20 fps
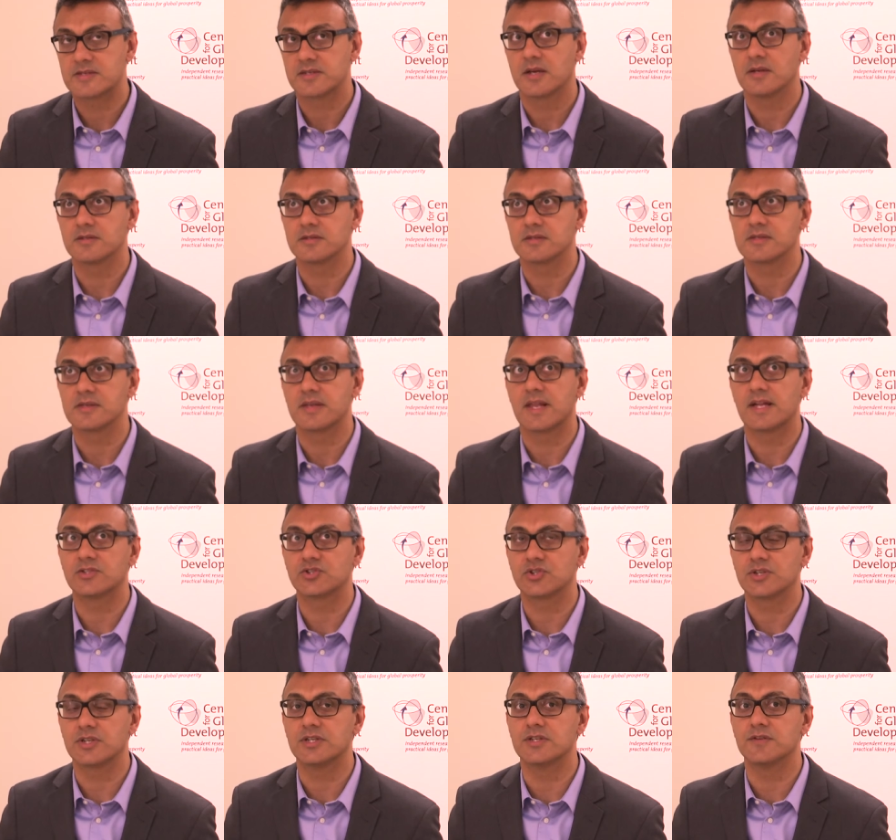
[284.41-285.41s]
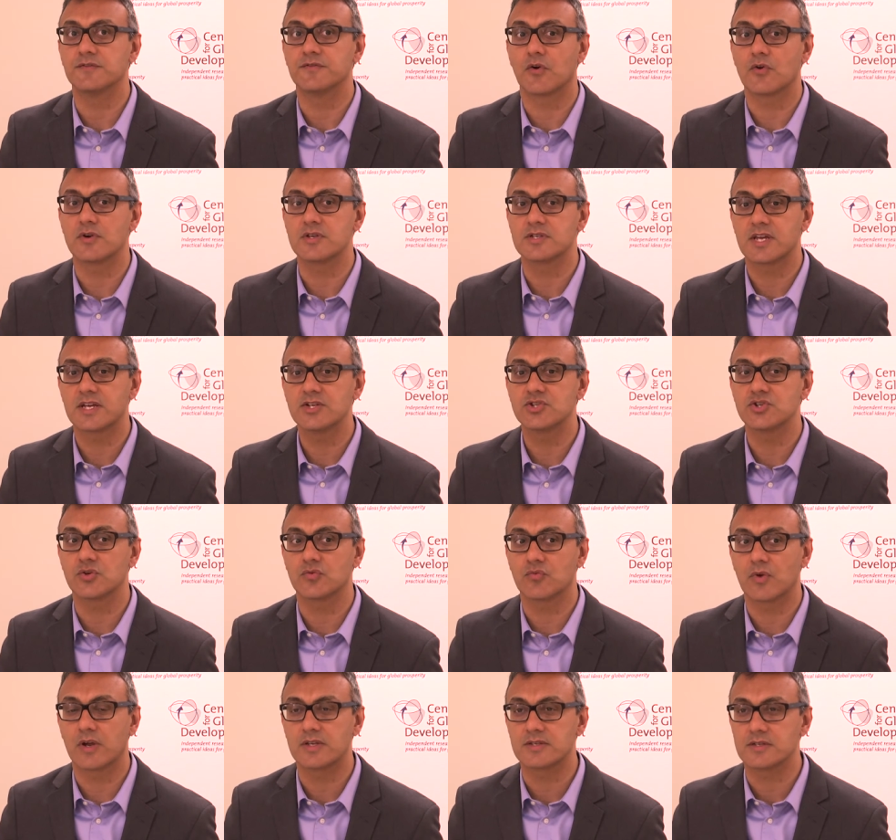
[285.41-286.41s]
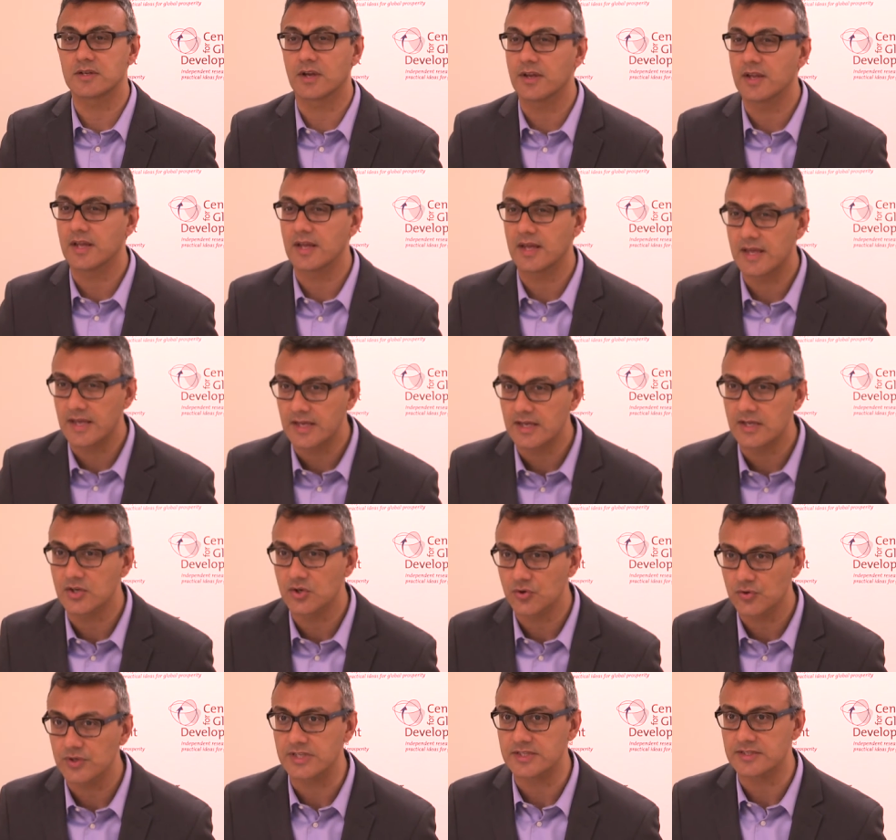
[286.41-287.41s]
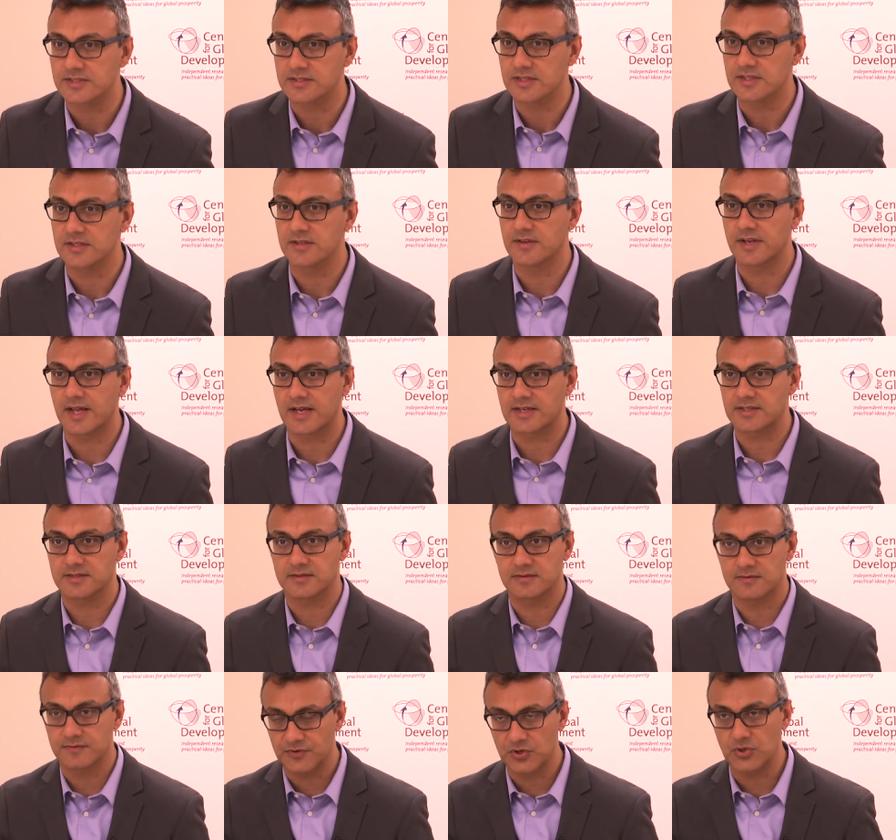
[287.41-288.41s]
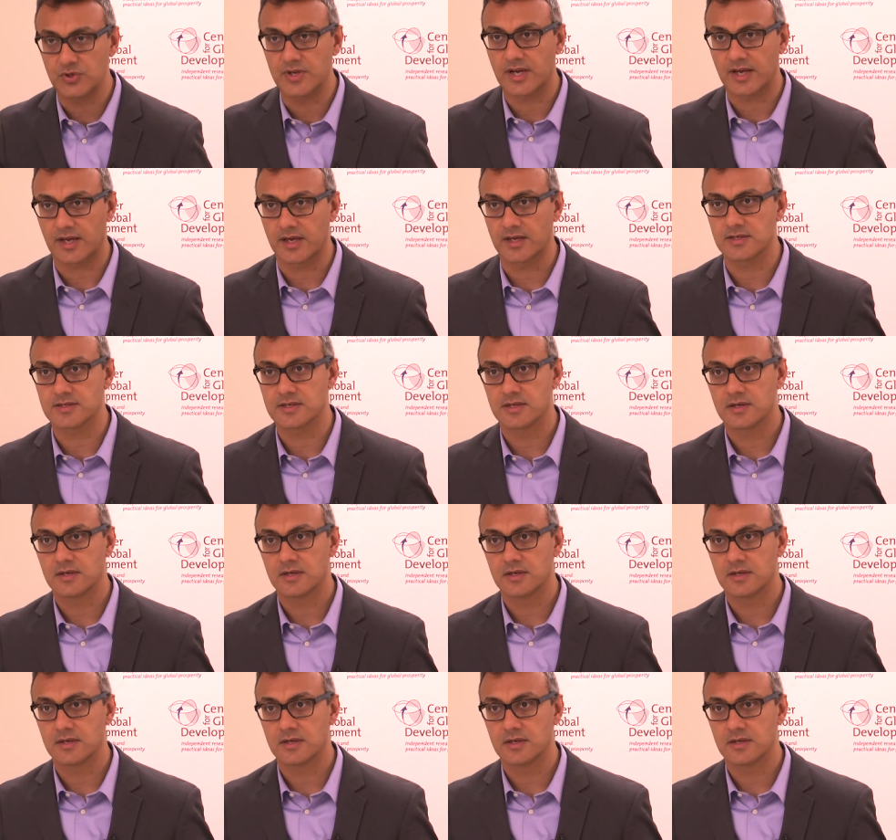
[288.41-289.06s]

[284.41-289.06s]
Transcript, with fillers: this tells us that actually deforestation rates are going to increase in the next few decades.